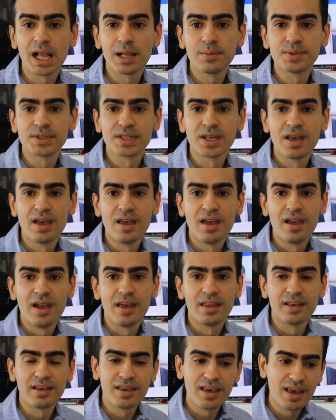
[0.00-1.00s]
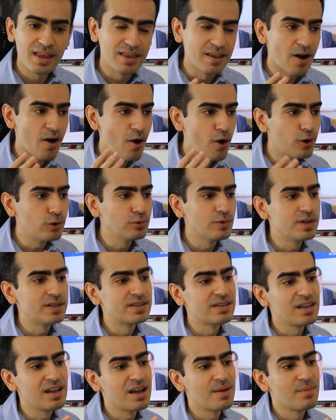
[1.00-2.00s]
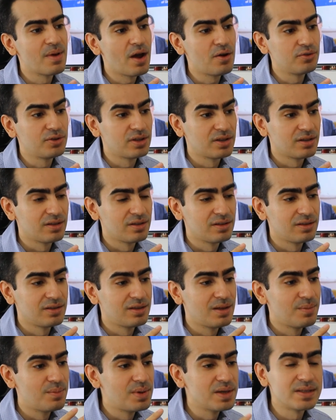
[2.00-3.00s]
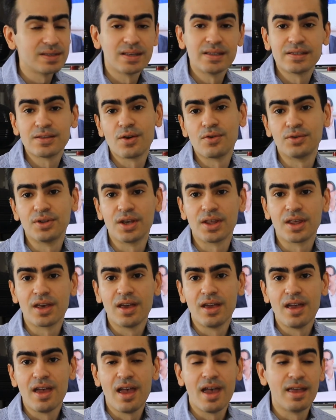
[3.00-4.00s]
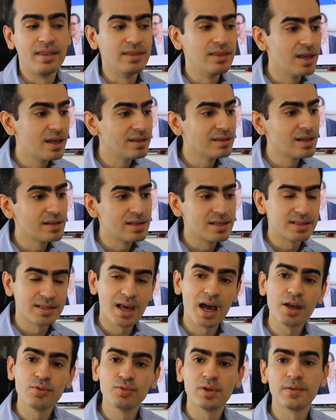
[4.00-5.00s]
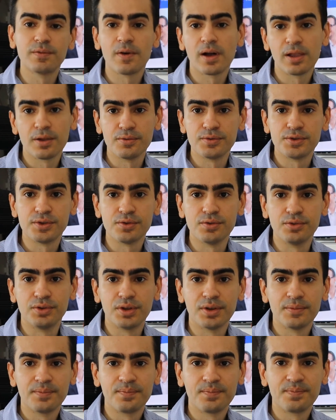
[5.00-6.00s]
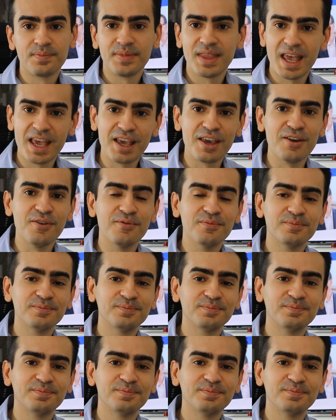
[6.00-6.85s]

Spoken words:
helps. And again, always think about the business owner, and then the design will follow suit. Thank you.